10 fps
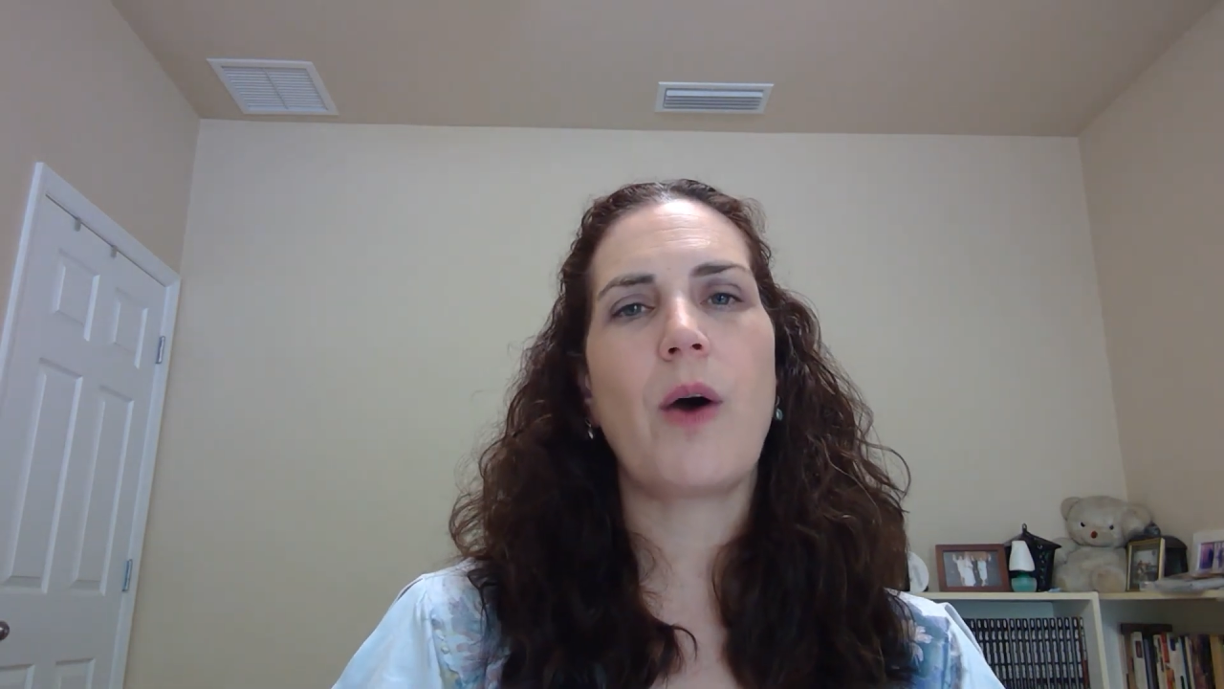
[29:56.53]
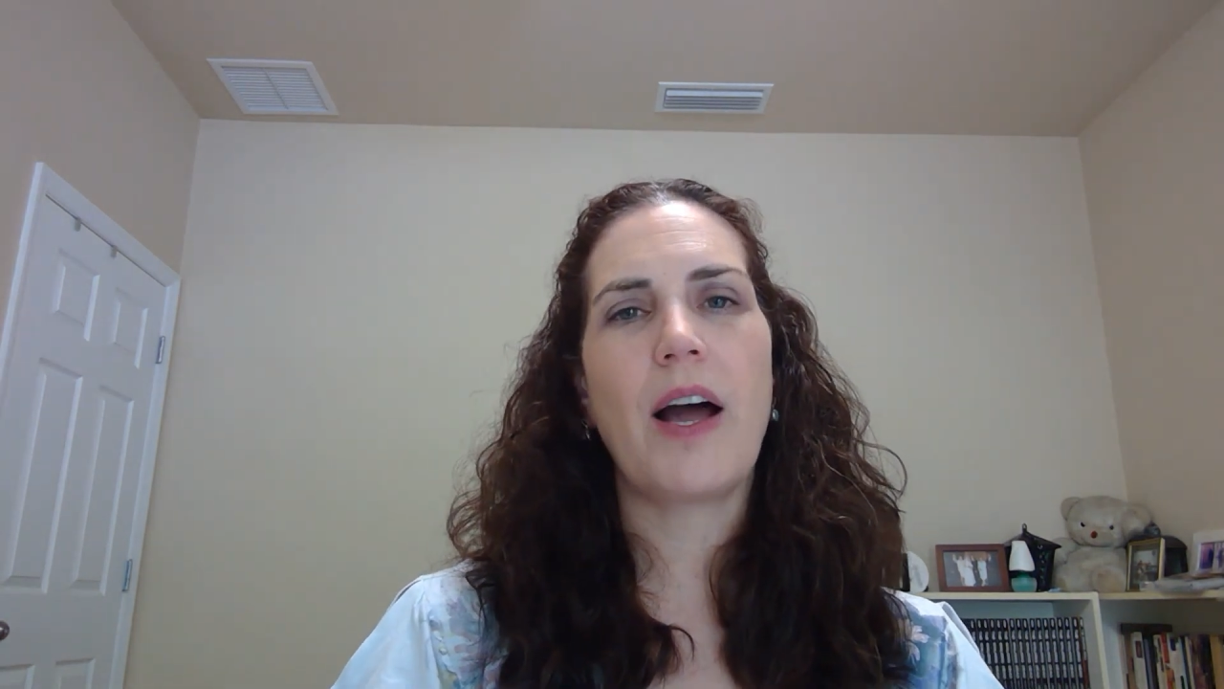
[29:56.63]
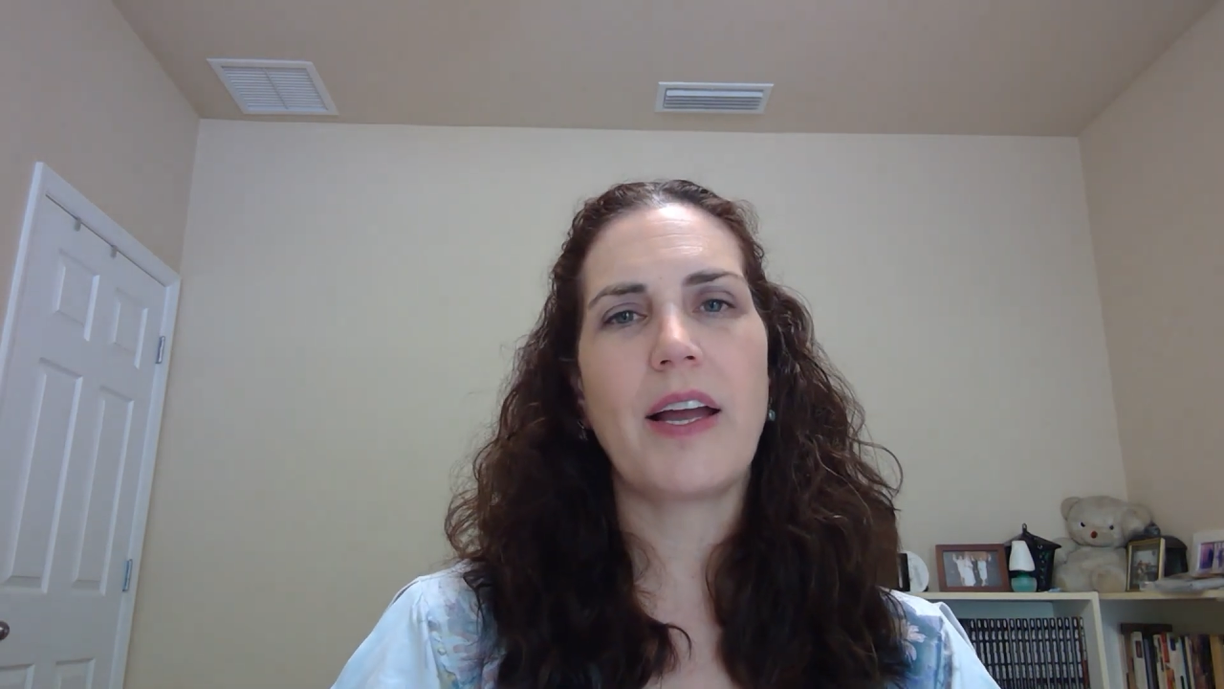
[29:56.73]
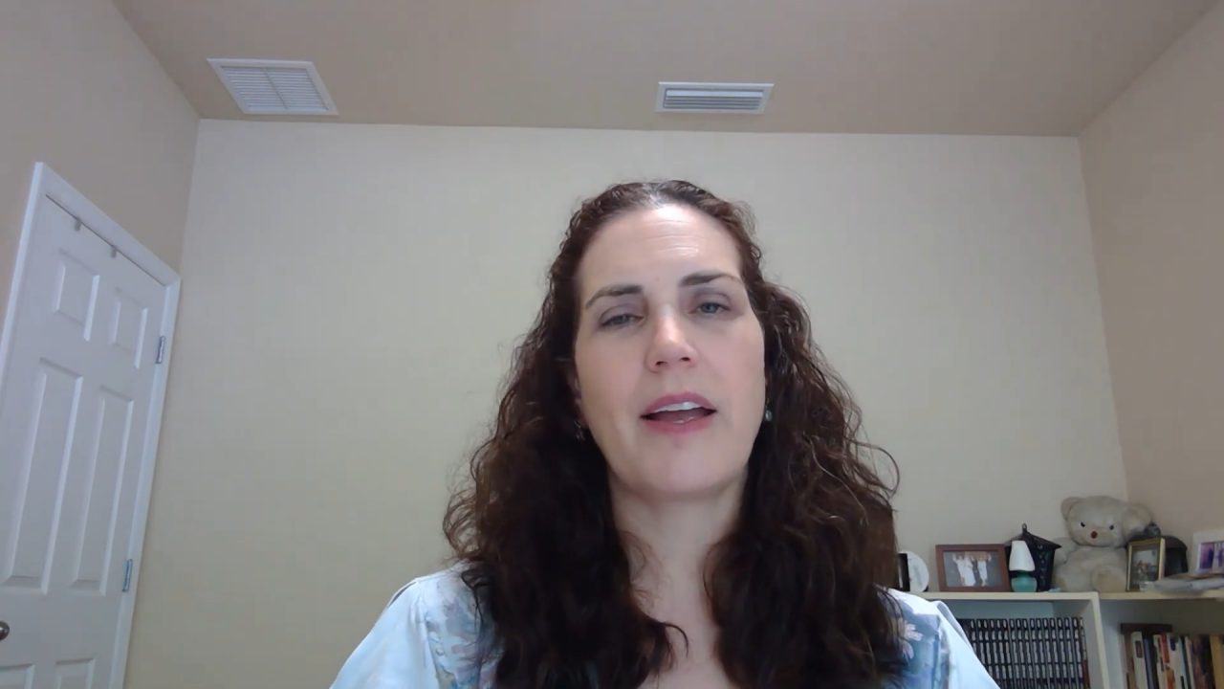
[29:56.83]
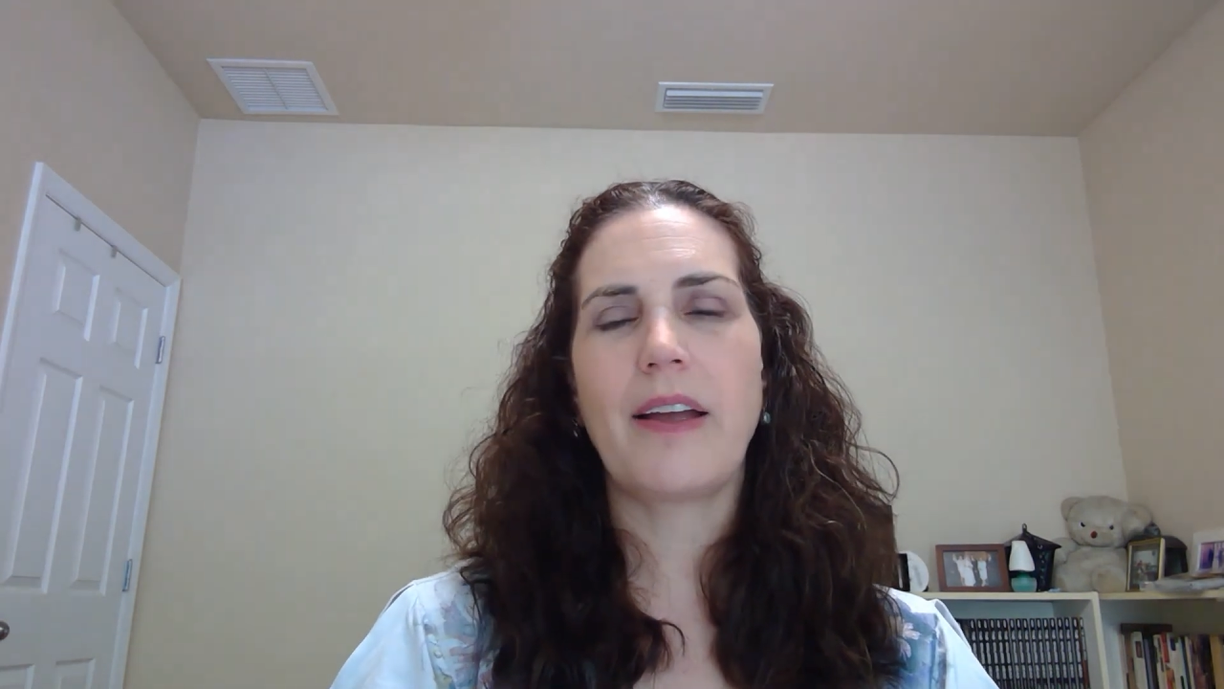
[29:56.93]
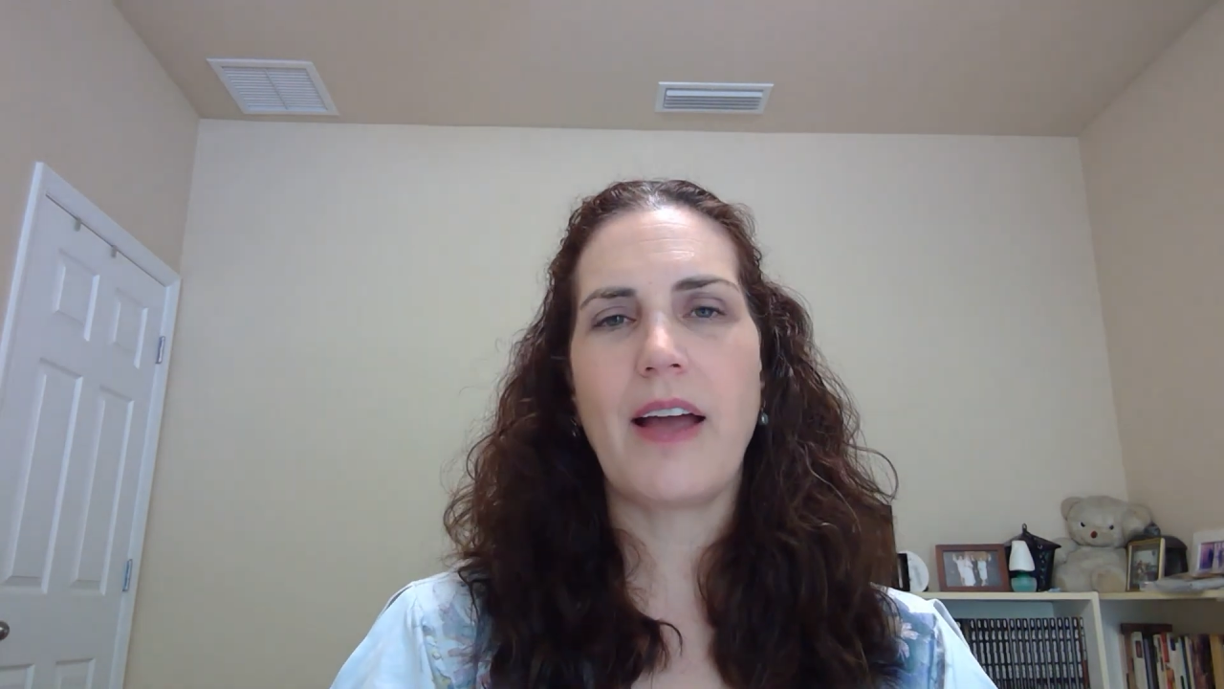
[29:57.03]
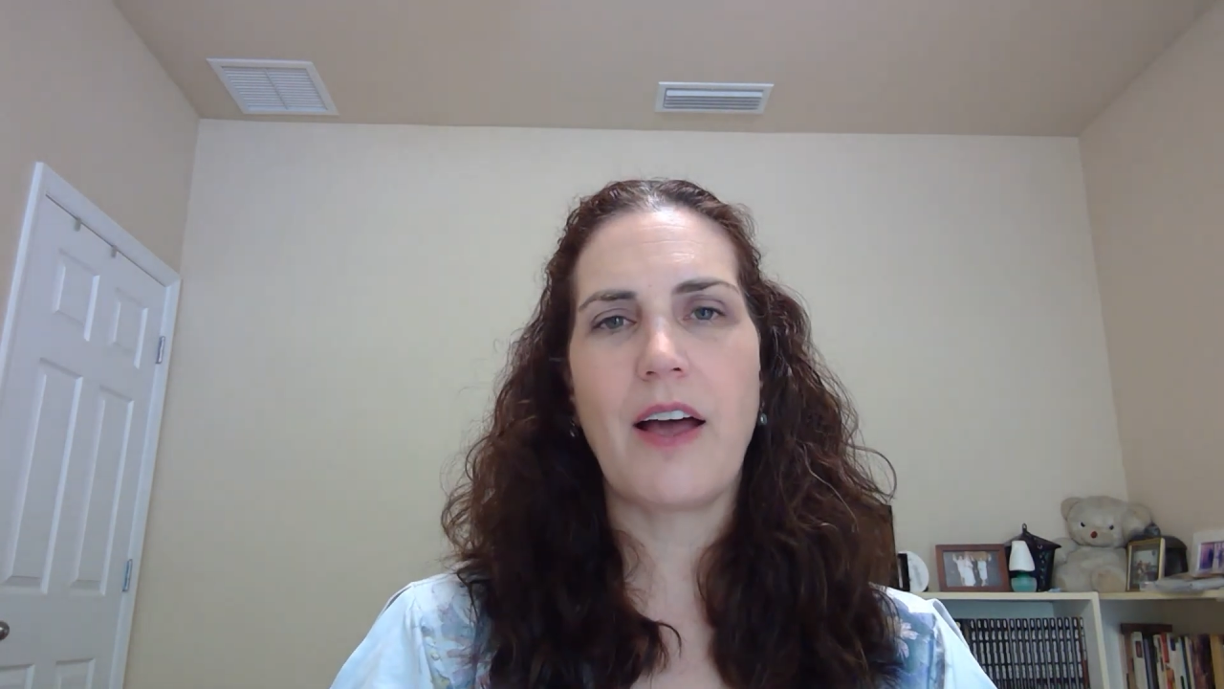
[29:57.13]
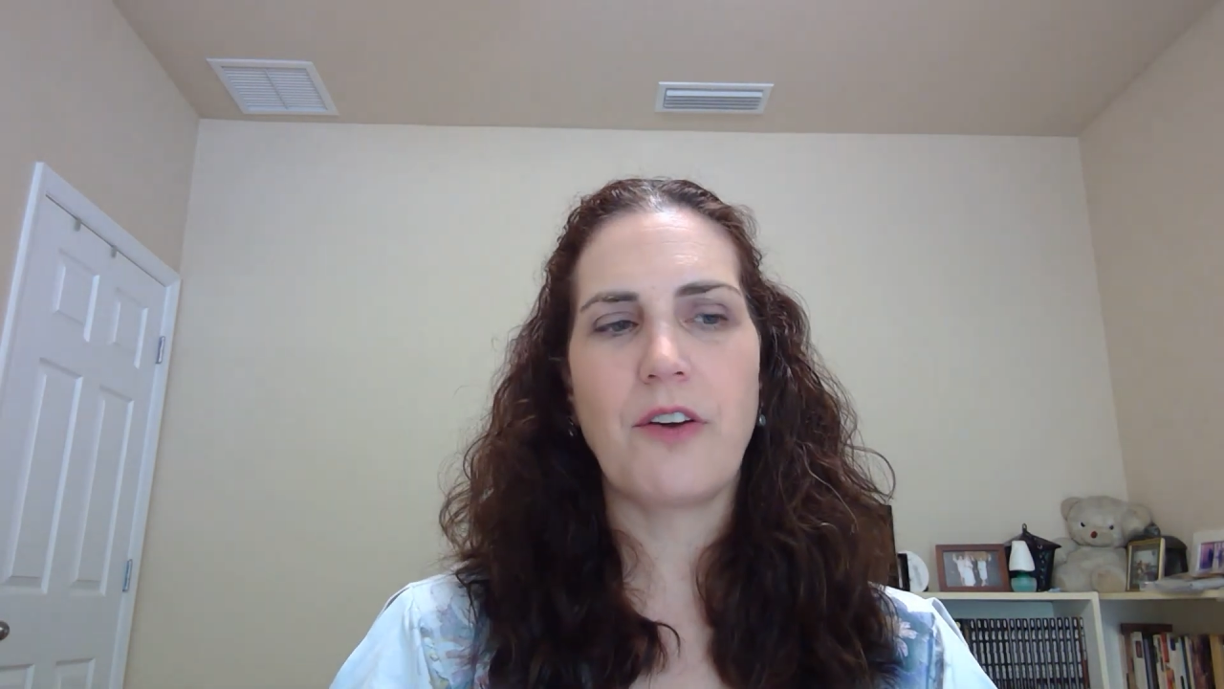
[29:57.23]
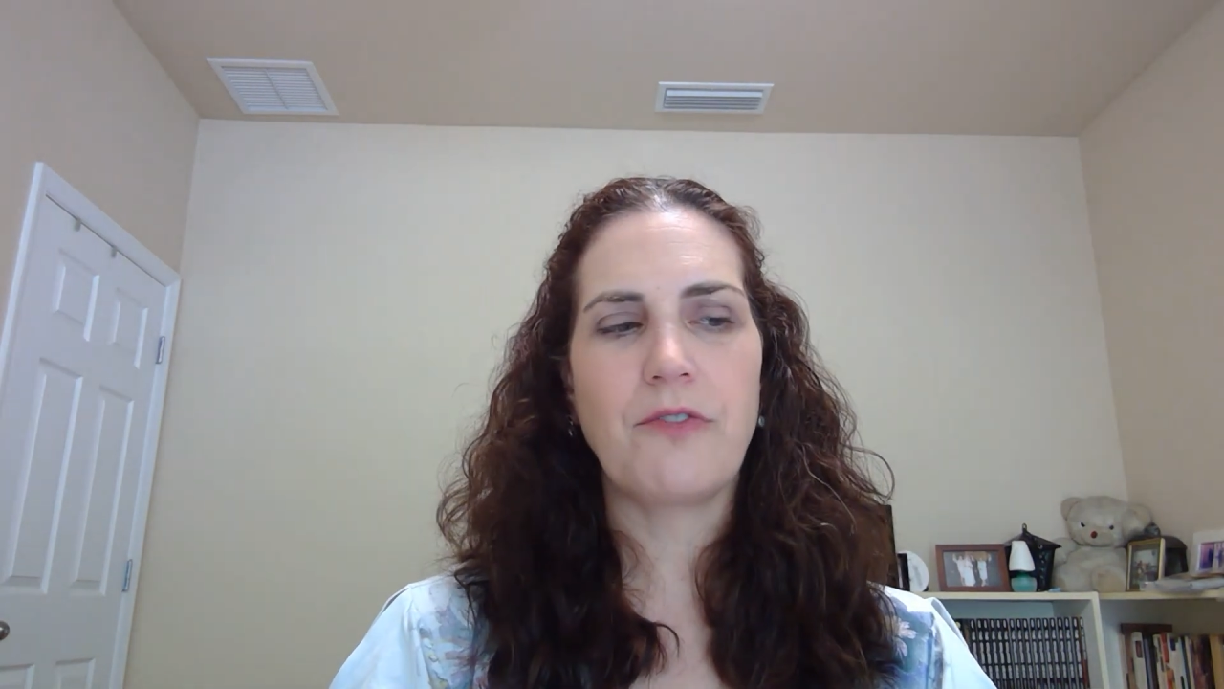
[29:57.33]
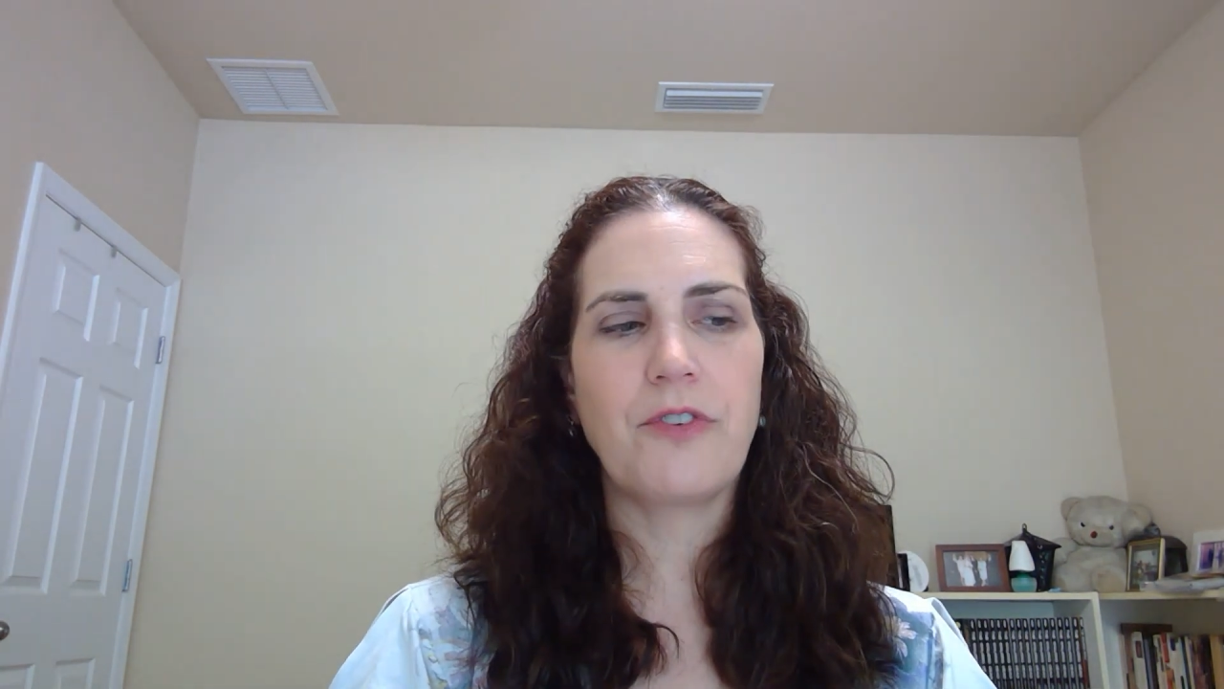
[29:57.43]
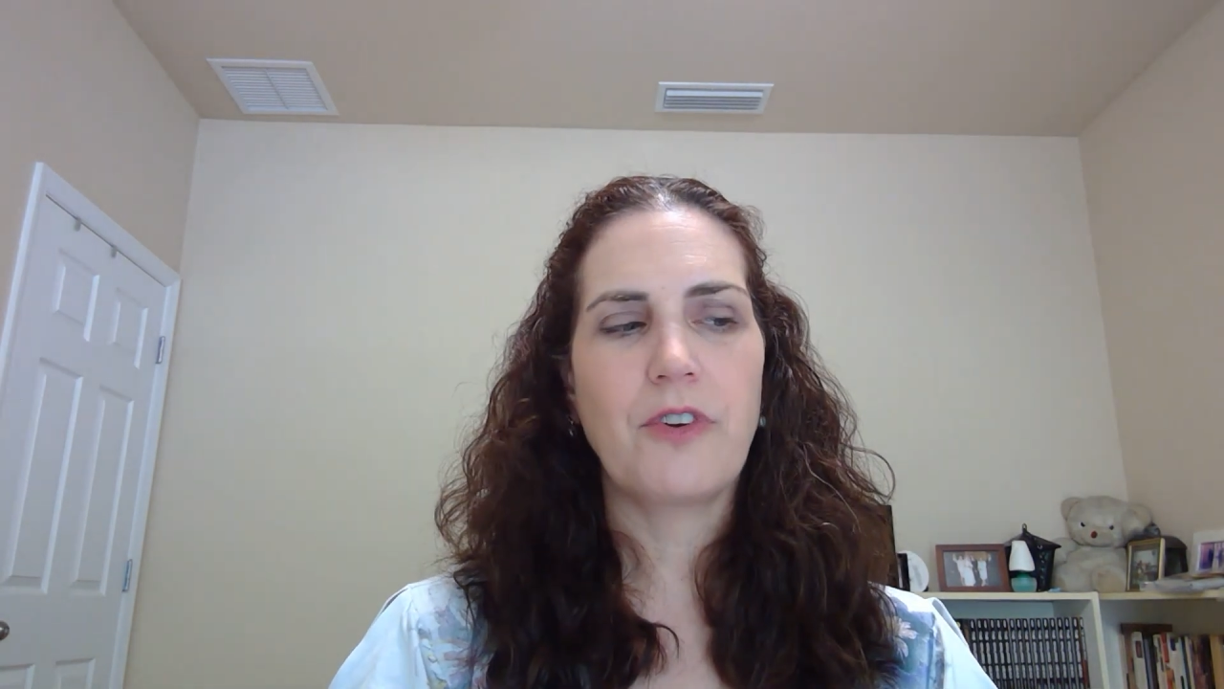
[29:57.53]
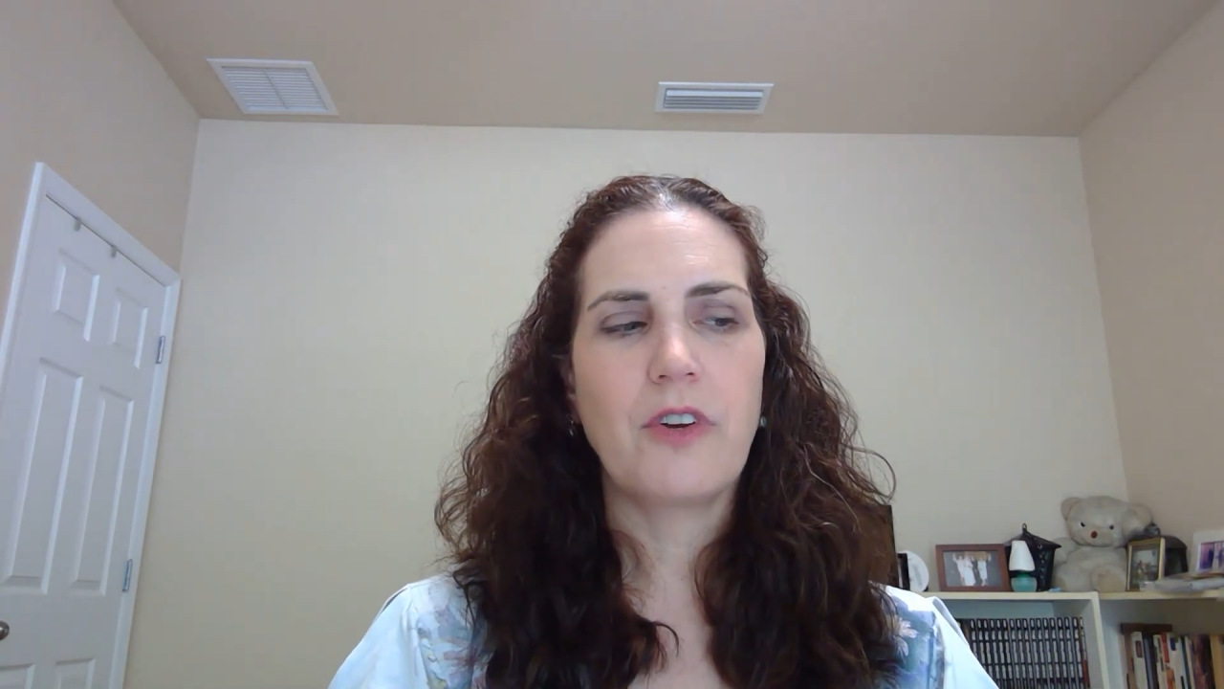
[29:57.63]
I have